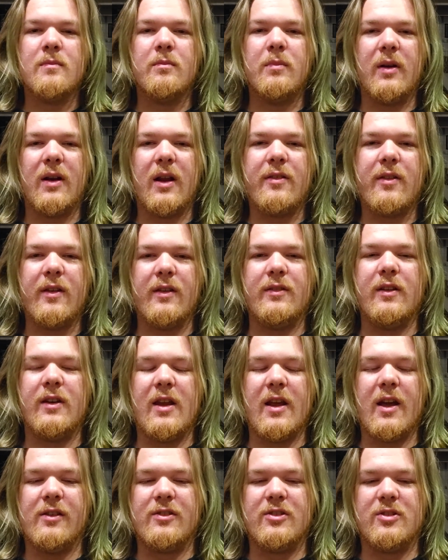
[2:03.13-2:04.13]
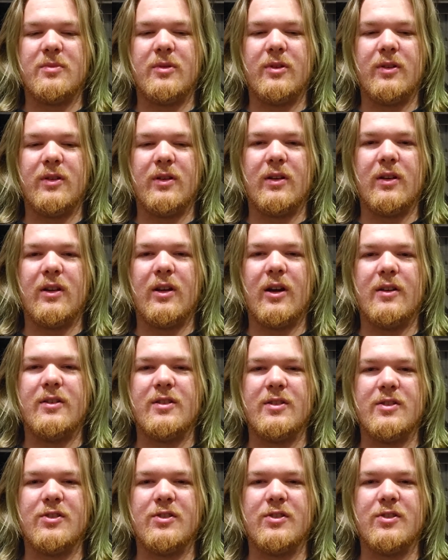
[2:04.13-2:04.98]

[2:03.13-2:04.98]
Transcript: But I think that he has some really good content,